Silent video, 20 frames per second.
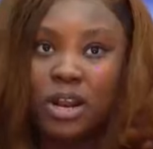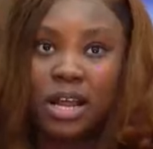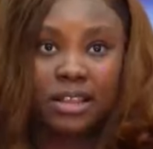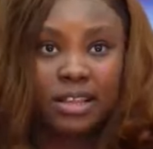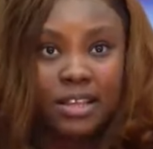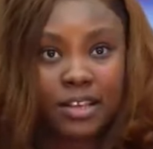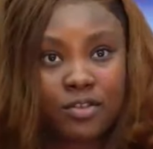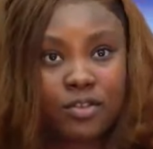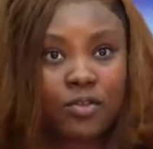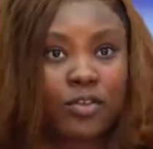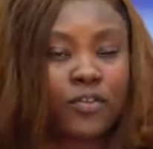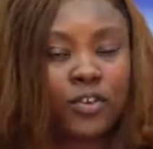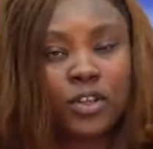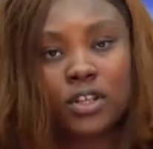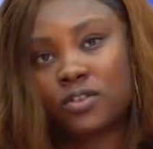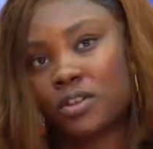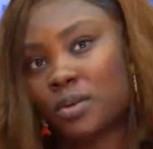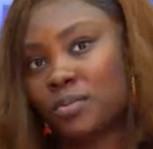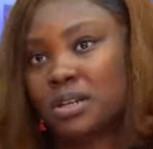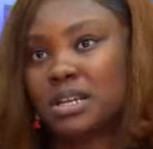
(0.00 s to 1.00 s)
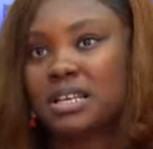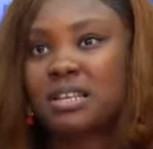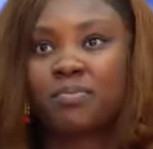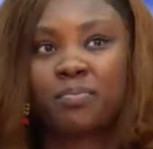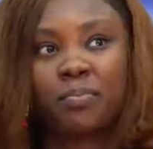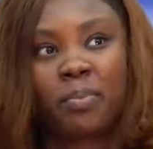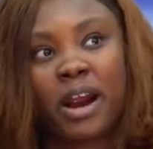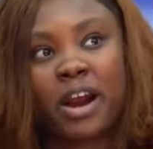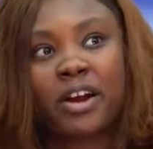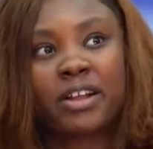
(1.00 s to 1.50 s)
things, something is
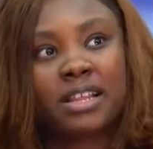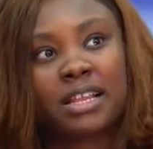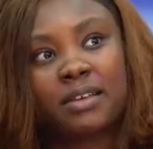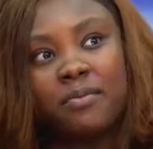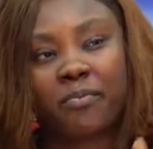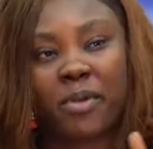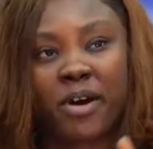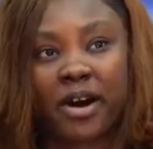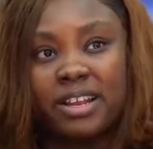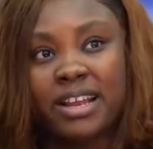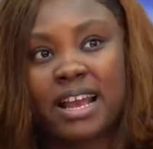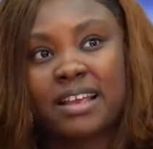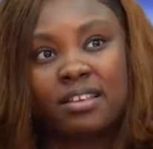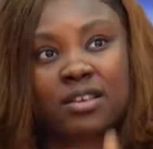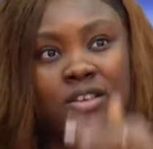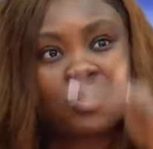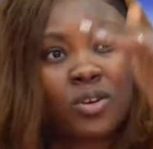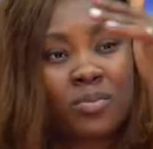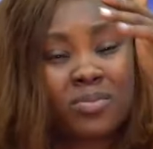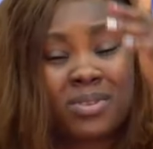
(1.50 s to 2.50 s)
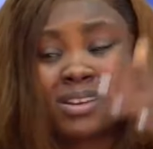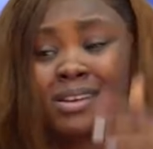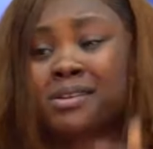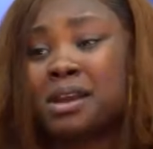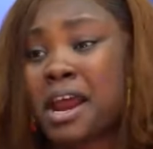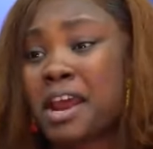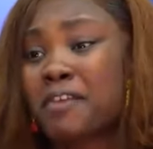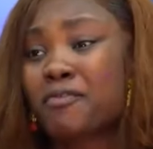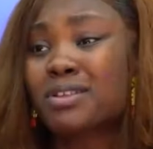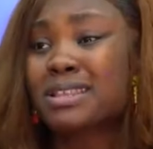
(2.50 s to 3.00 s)
prioritizing something. There are
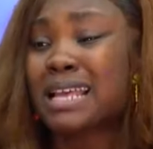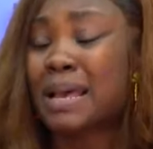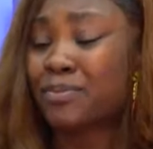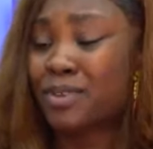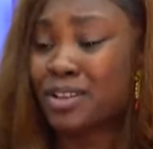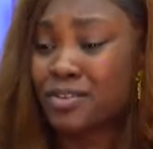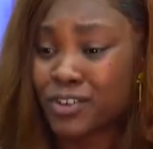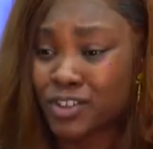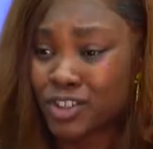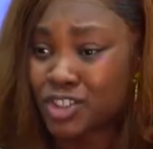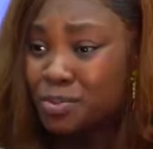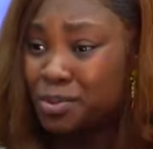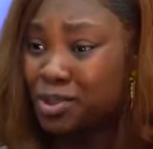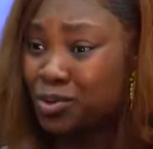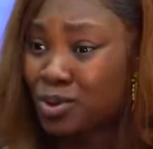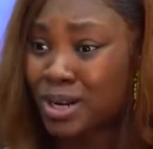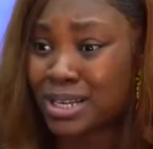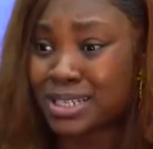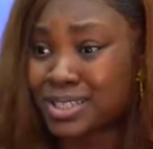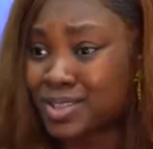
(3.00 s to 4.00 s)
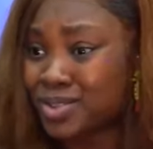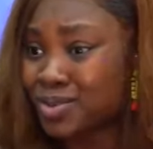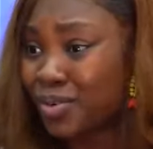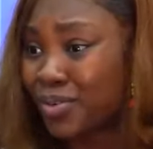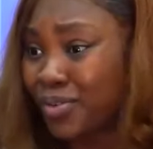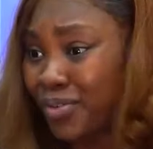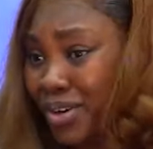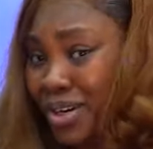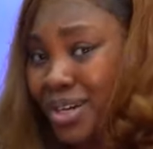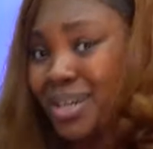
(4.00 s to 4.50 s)
even times when the relationship is the one that is
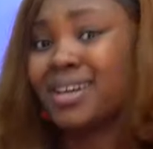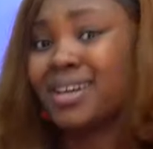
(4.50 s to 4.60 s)
suffering.